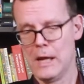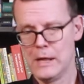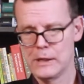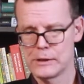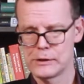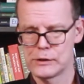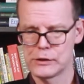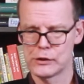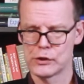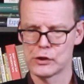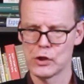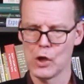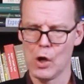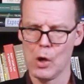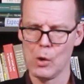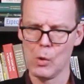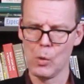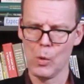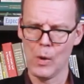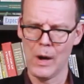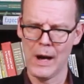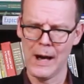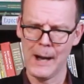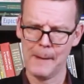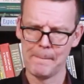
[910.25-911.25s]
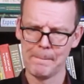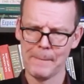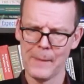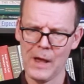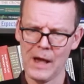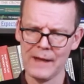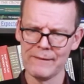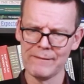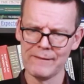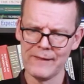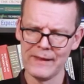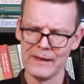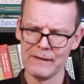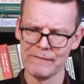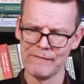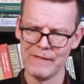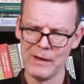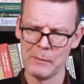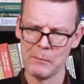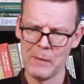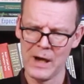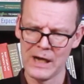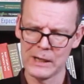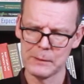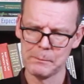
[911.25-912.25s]
So I think
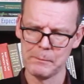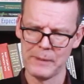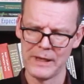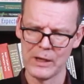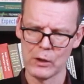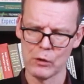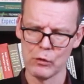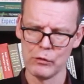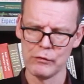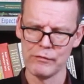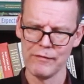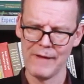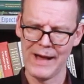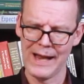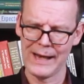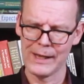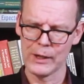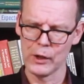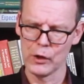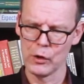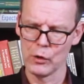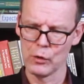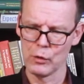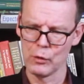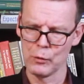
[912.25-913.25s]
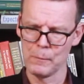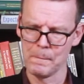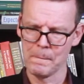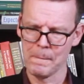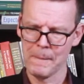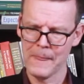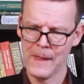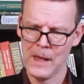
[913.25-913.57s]
there might be good value